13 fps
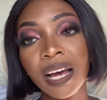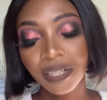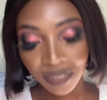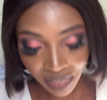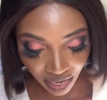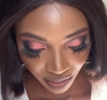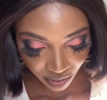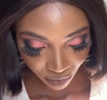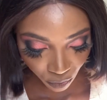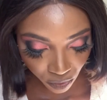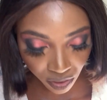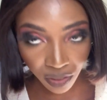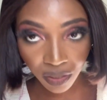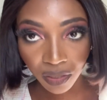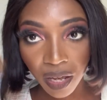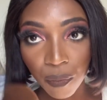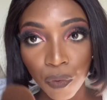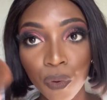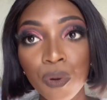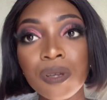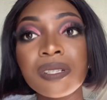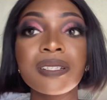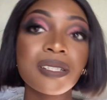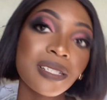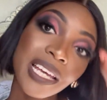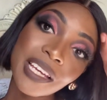I'm tandi because
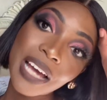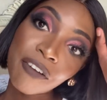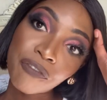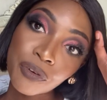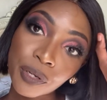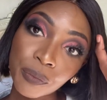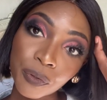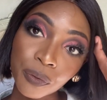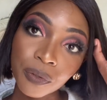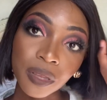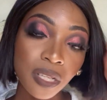it's affordable.